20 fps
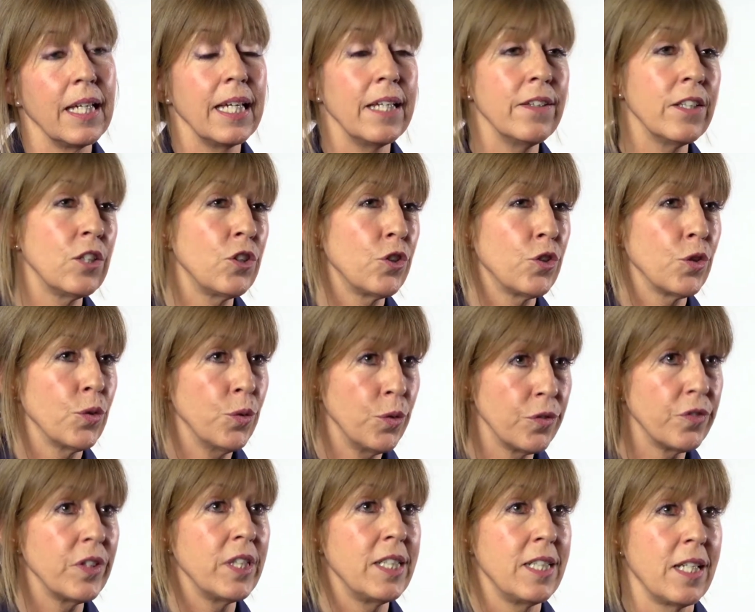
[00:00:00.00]
In this
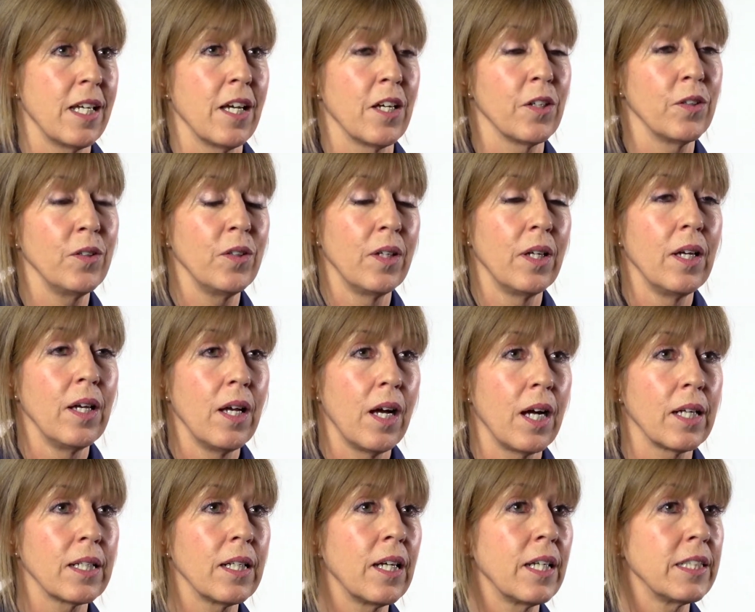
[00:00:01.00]
short video,
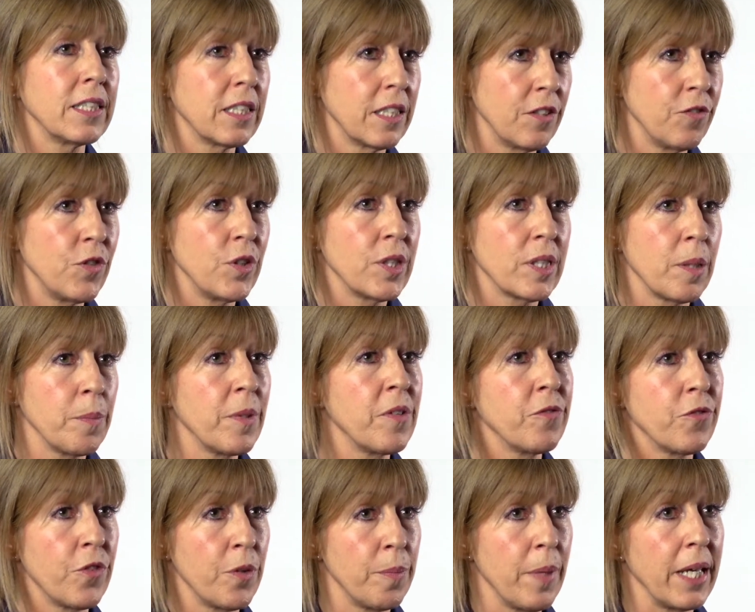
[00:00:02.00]
I'd like to give you some
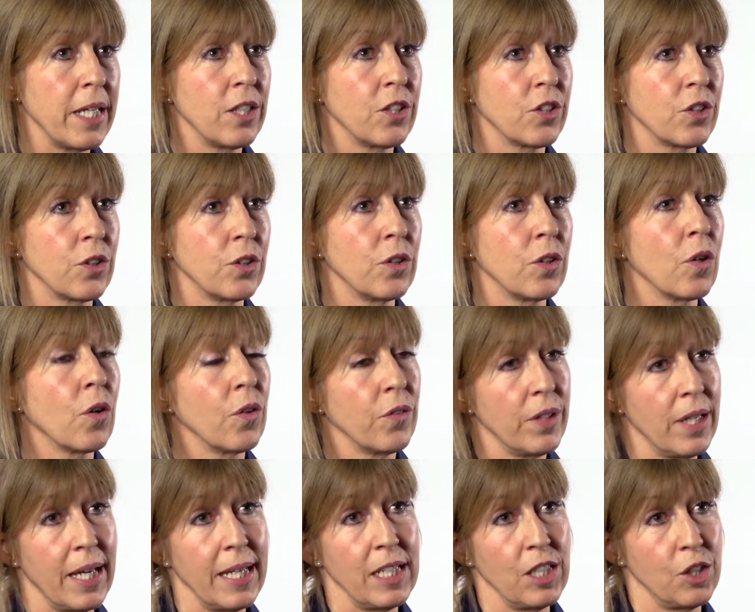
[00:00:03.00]
information on
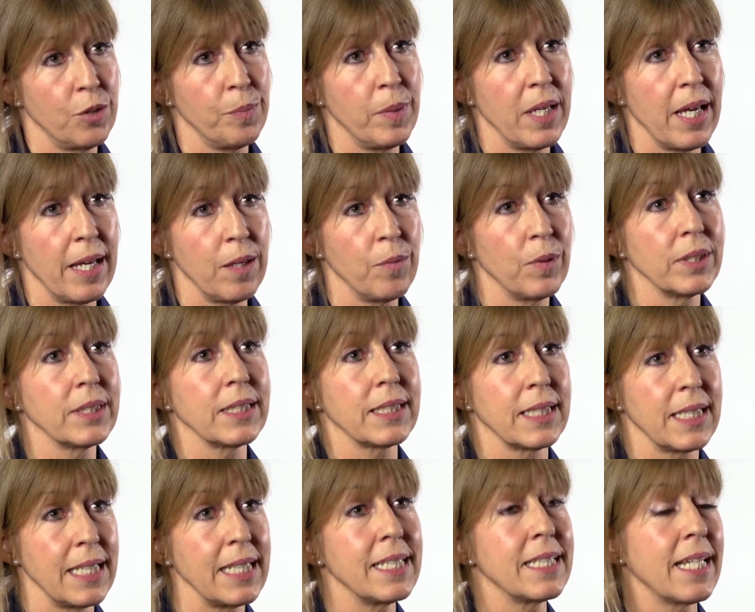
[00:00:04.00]
the
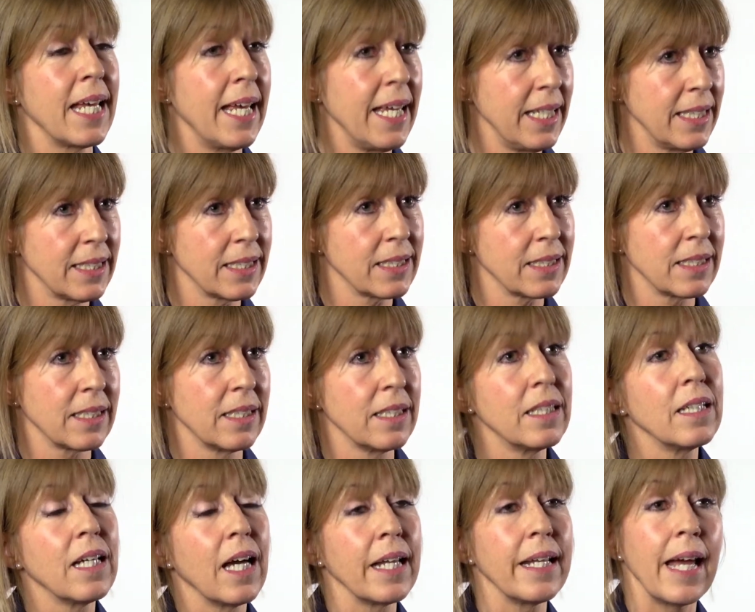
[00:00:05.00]
HbA1C test
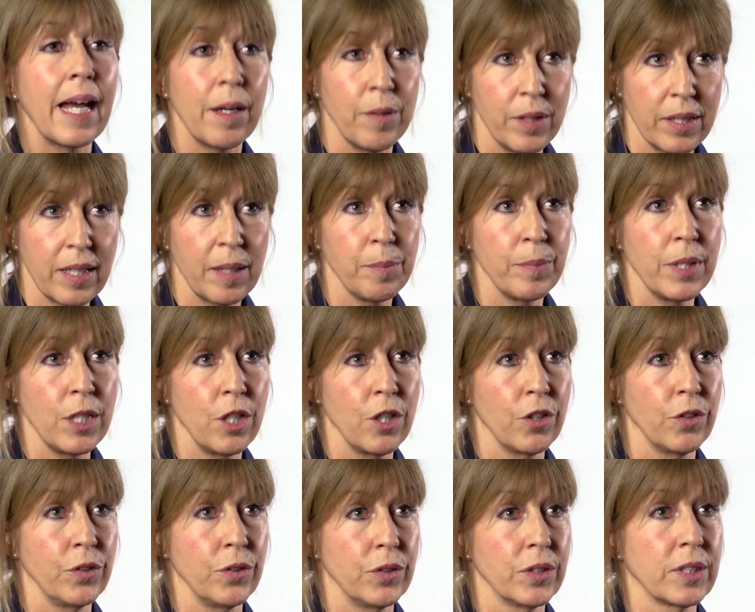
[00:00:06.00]
and how it can be
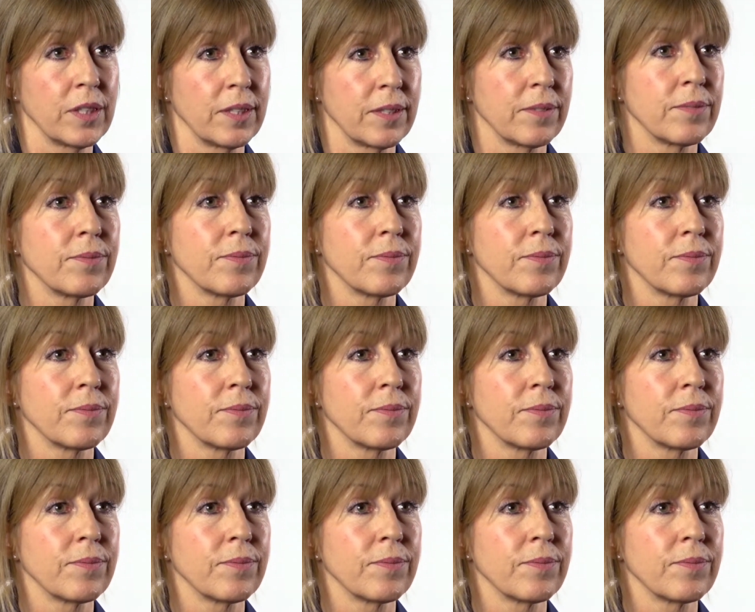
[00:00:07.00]
used.